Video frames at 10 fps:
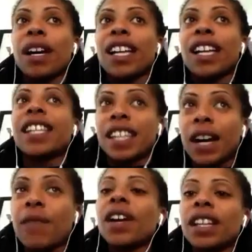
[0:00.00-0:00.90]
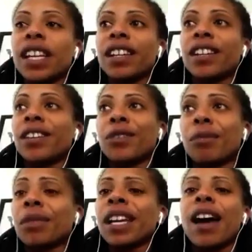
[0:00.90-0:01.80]
But definitely,
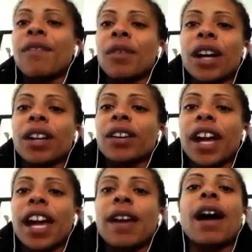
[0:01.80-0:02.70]
normally I have a regular game,